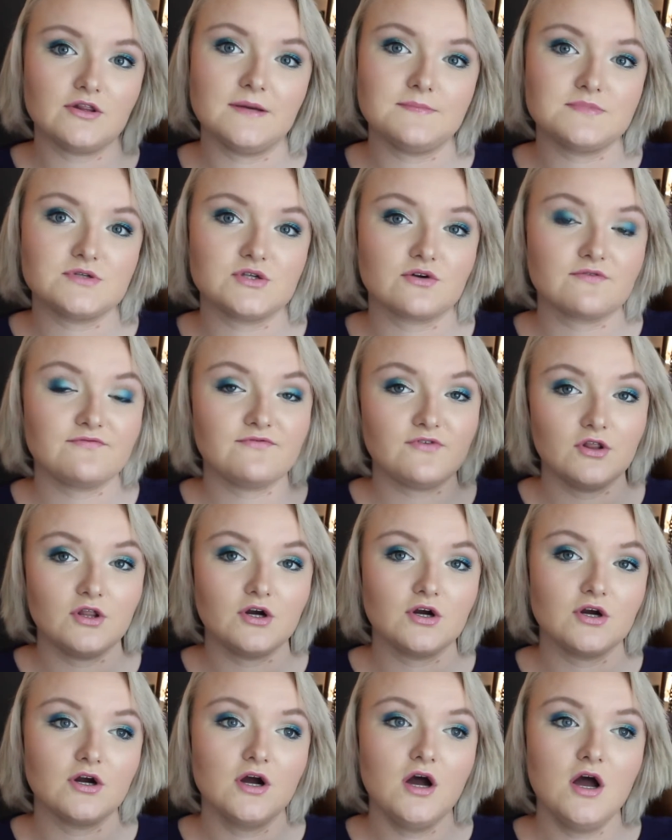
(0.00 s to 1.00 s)
lips look
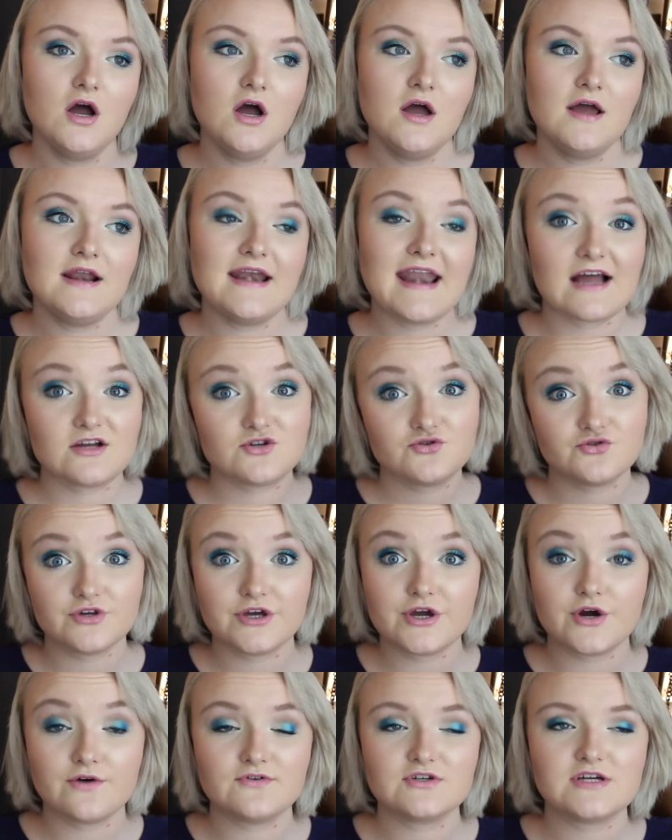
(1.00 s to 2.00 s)
fuller
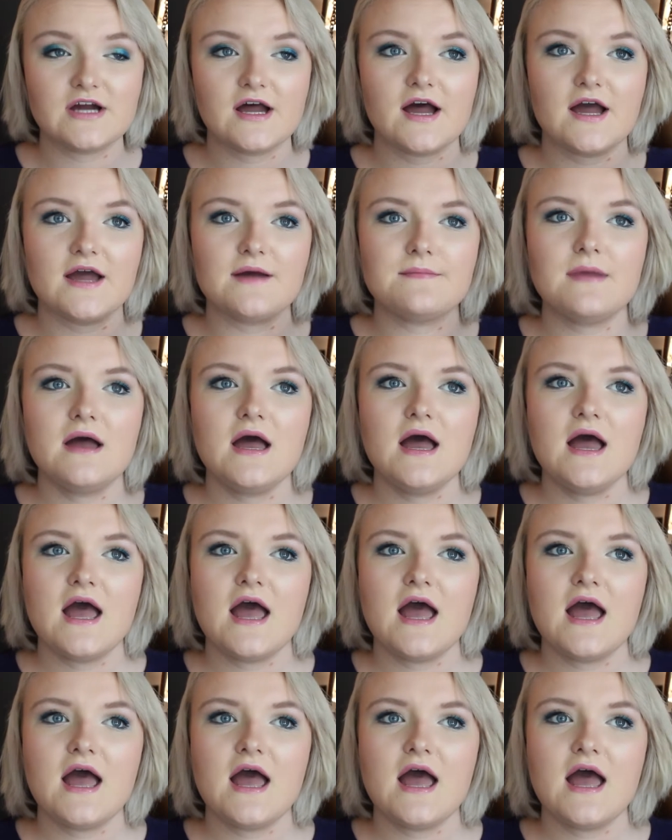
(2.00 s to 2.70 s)
naturally over time.